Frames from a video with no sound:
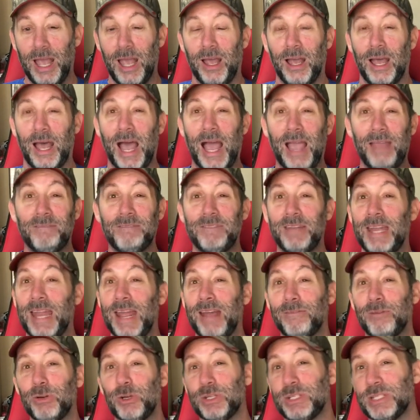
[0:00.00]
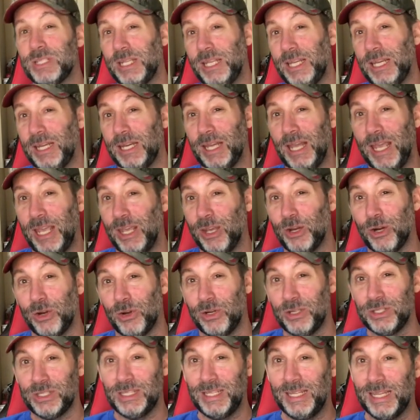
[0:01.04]
I've never seen a
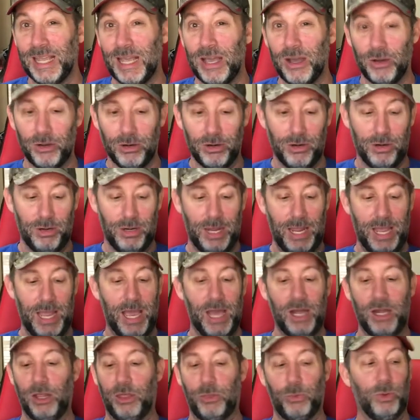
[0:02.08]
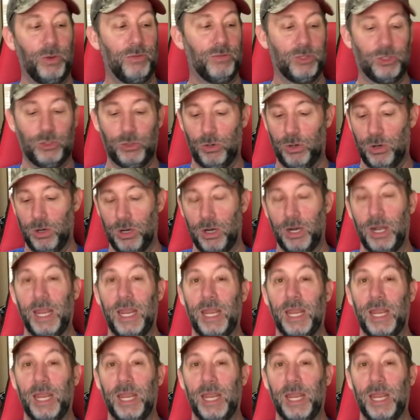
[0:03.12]
currency counter at a thrift store